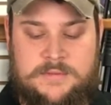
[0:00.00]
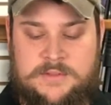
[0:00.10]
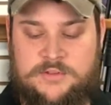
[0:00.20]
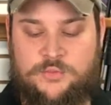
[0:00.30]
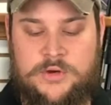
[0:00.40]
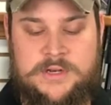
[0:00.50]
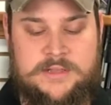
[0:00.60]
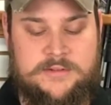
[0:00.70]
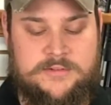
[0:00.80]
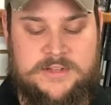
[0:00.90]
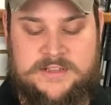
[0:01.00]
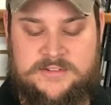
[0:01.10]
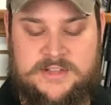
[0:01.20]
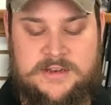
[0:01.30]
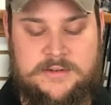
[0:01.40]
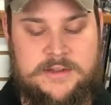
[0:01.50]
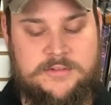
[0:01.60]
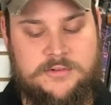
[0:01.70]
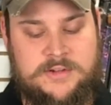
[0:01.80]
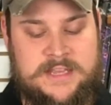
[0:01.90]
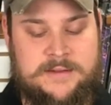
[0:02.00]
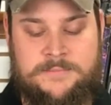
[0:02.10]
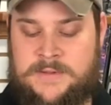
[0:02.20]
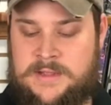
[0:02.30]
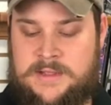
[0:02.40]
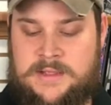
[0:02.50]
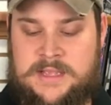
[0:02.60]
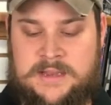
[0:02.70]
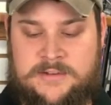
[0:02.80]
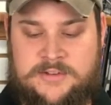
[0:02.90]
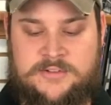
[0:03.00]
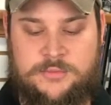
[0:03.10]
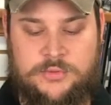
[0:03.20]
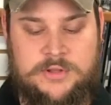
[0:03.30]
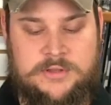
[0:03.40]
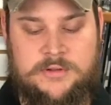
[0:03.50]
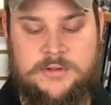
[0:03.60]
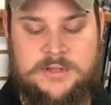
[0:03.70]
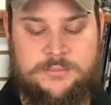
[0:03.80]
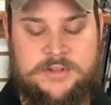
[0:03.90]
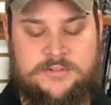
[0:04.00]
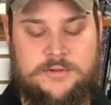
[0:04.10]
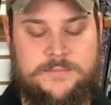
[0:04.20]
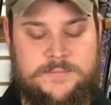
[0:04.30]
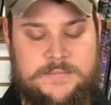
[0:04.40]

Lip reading: This one is, like I said, in desert tan, and it's just a really good looking pistol.